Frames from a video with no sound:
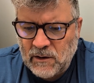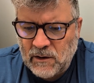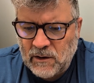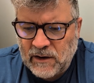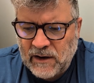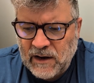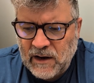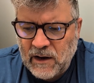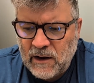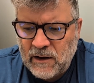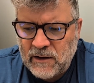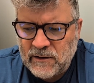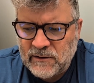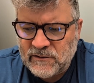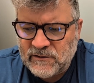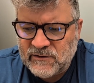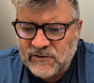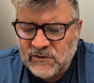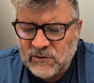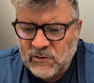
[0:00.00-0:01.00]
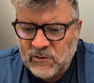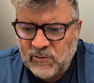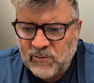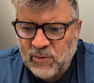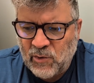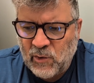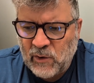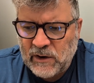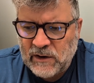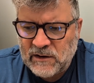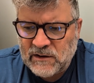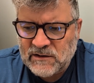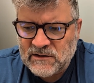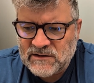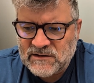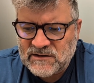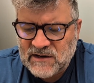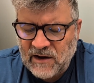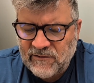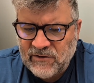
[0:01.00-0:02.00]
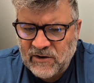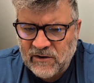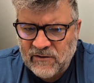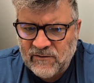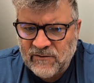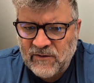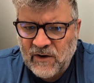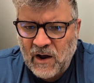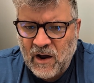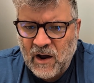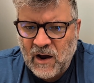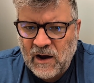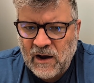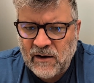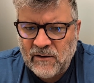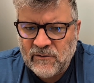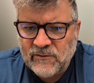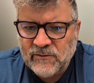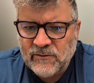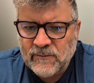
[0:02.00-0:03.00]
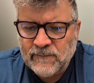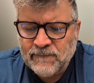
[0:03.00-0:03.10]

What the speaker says: again to 0.75,